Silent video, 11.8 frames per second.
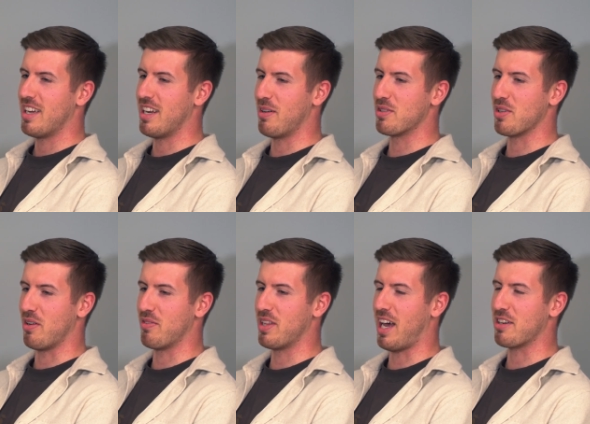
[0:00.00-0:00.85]
you know, sort
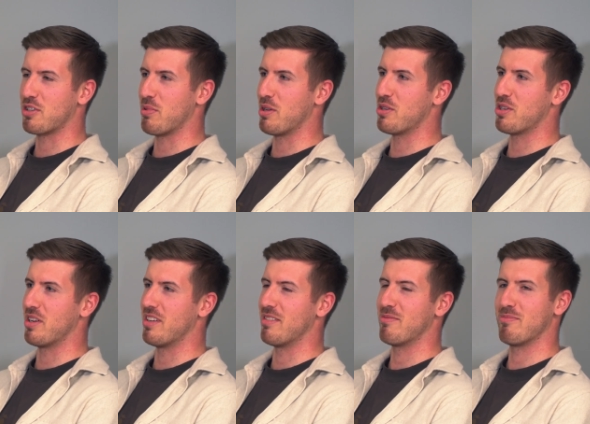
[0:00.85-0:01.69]
of the
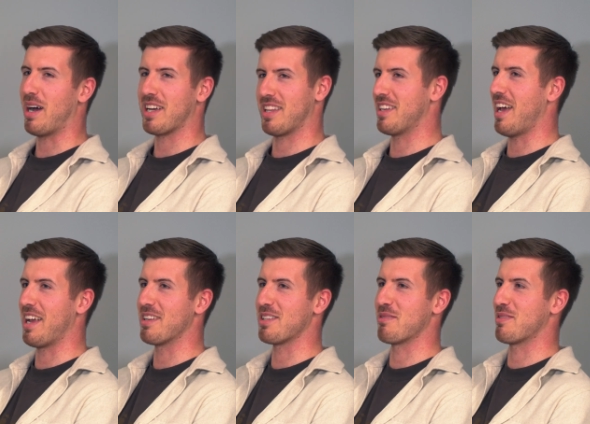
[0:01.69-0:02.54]
attribution back in the day
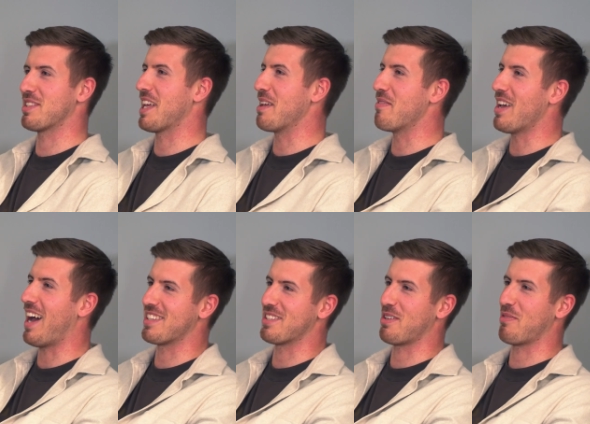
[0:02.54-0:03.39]
in terms of TV
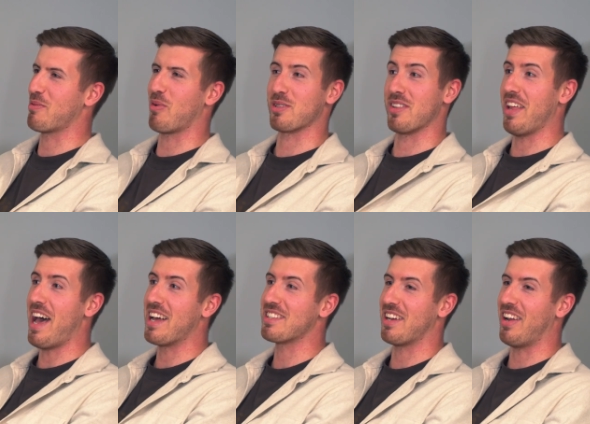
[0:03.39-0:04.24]
ads and stuff, it wasn't
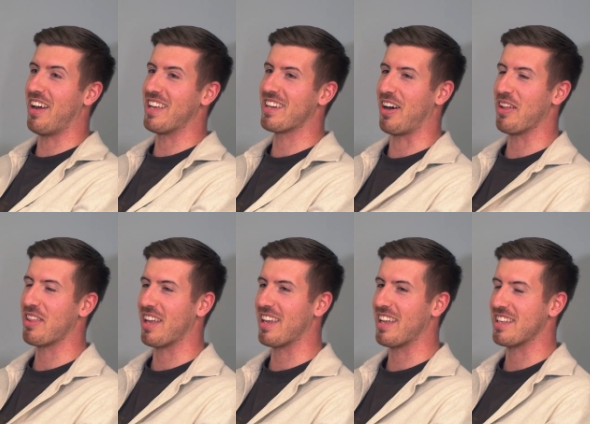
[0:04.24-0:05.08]
there. So like, you got to
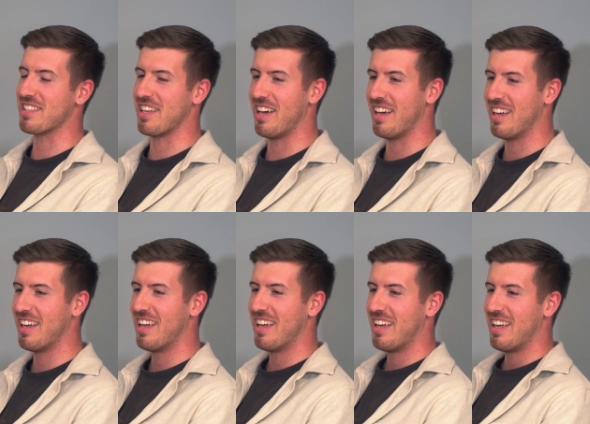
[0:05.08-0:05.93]
think it's
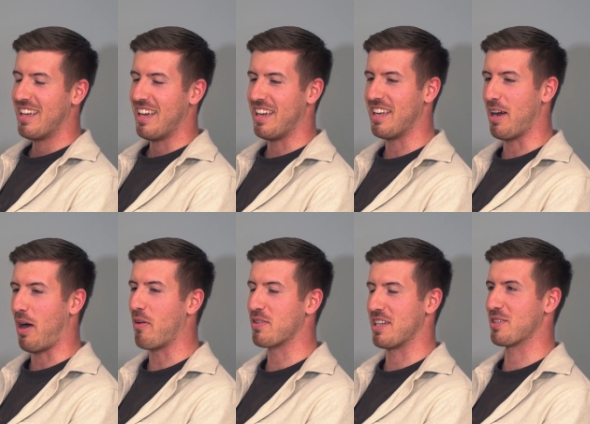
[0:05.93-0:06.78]

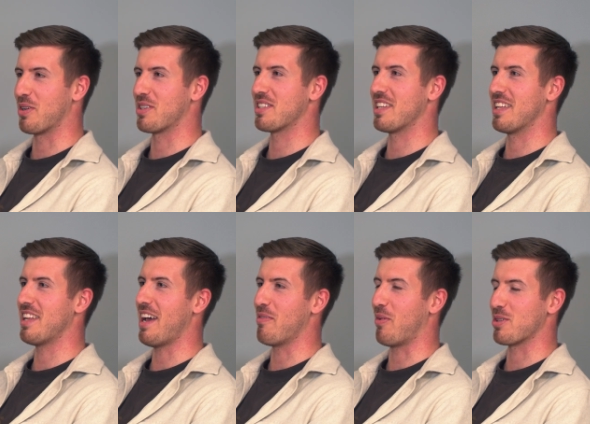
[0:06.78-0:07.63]
obviously it's good to see the
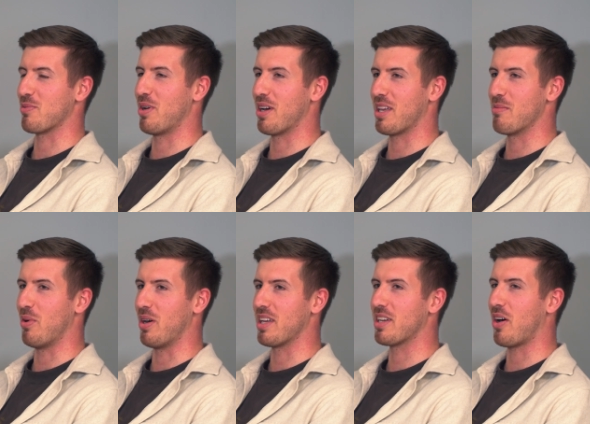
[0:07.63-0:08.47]
data of what's working,
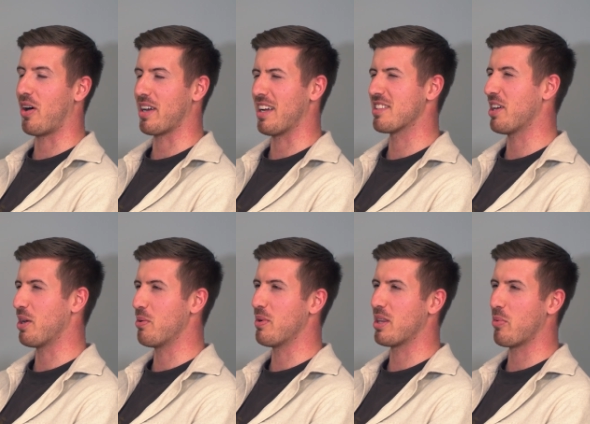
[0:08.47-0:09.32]
but you can't get
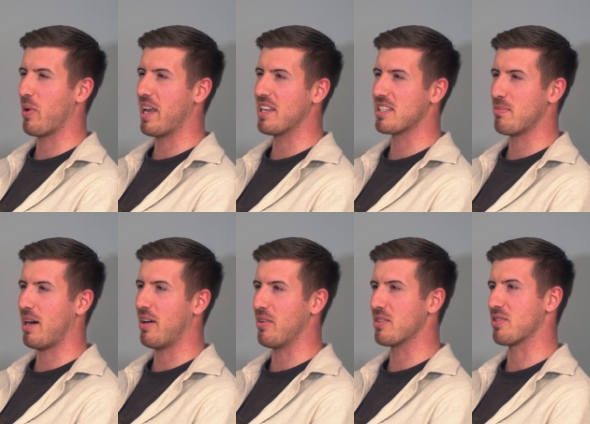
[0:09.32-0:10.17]
too in the weeds
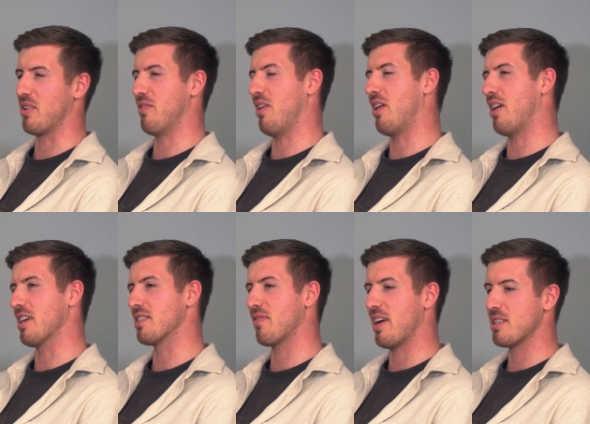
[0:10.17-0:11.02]
about sort of
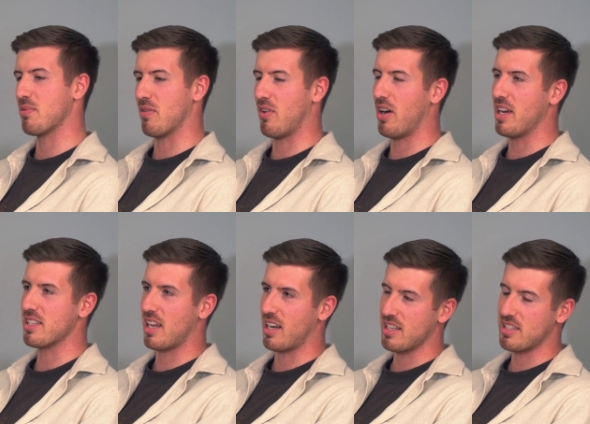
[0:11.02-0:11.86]
is Facebook right,
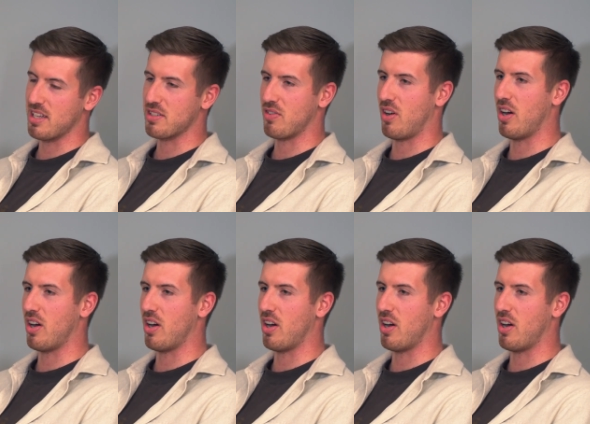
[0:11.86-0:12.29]
is analytics